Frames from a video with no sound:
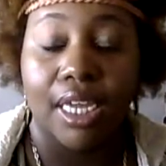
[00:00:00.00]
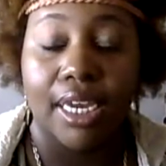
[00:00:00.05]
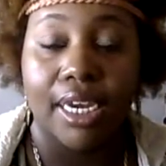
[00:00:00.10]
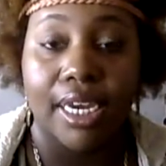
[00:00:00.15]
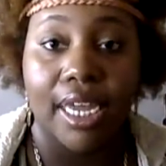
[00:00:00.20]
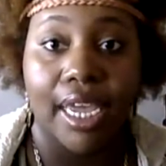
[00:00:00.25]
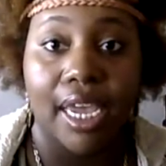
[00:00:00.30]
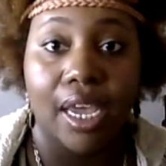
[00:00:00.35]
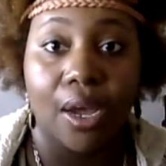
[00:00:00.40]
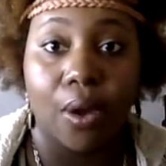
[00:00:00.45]

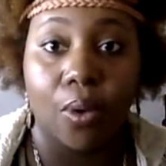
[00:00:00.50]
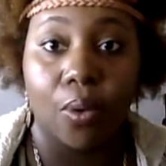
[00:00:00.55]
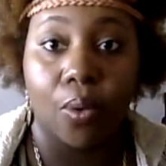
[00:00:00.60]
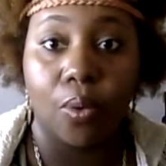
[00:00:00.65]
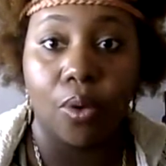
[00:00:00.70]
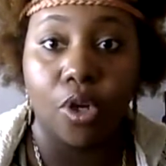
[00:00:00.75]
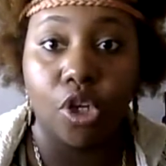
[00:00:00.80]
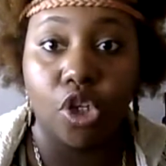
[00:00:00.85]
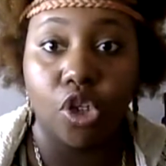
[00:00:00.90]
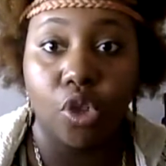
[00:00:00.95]

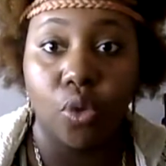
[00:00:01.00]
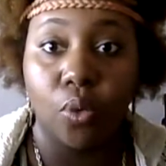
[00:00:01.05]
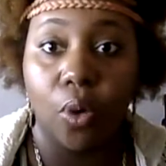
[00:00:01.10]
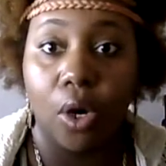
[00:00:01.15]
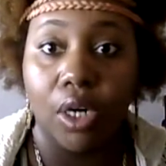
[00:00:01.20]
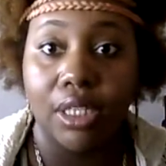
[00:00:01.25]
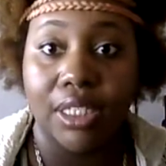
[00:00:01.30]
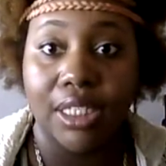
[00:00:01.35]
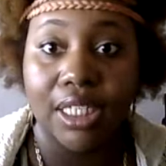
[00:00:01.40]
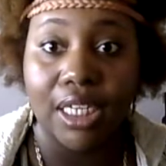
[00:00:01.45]
now you
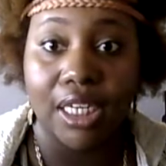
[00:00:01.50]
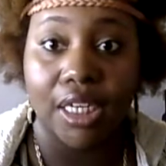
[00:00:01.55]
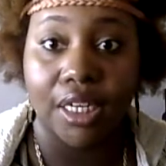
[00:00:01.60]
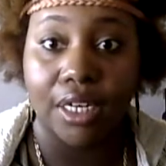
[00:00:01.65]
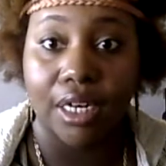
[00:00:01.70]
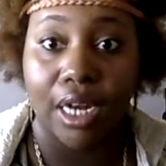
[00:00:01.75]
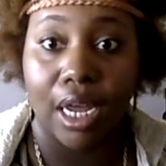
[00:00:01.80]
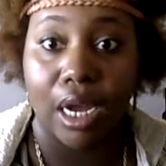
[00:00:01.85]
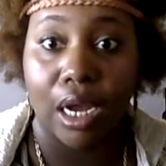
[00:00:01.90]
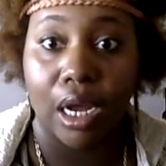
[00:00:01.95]
are sitting
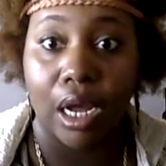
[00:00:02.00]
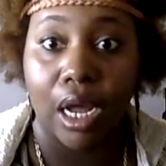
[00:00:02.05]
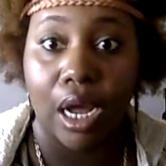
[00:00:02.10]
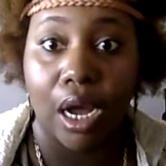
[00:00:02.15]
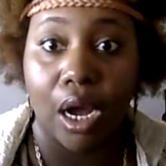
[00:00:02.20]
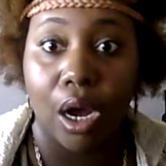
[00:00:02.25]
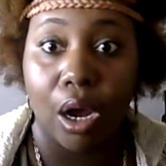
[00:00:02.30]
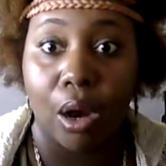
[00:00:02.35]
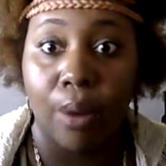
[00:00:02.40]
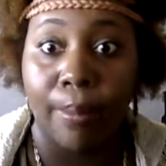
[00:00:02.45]
there like,
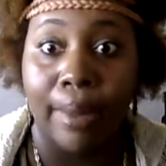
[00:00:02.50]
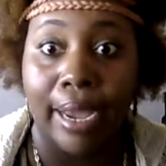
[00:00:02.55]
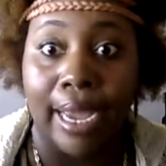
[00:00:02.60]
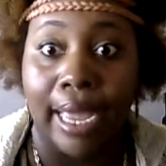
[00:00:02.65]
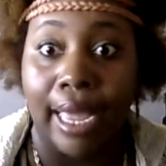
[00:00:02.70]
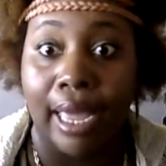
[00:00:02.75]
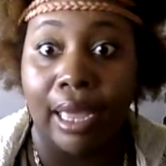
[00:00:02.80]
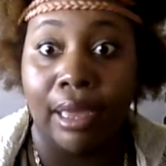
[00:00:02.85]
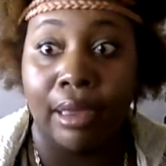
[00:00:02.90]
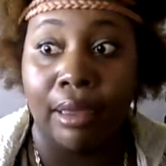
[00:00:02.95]
oh my
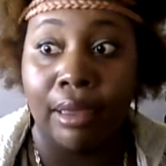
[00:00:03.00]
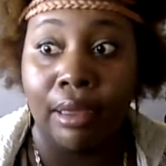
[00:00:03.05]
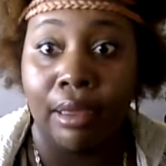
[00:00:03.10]
God,